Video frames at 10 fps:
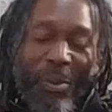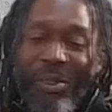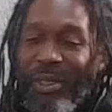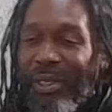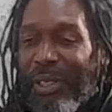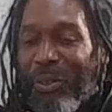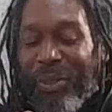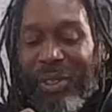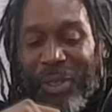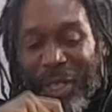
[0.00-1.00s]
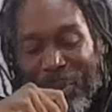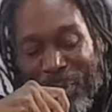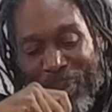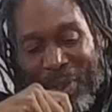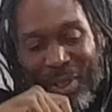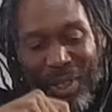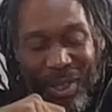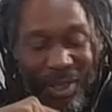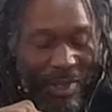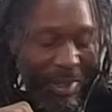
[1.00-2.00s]
went to jail for disturbing peace that
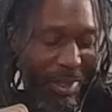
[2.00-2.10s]
night.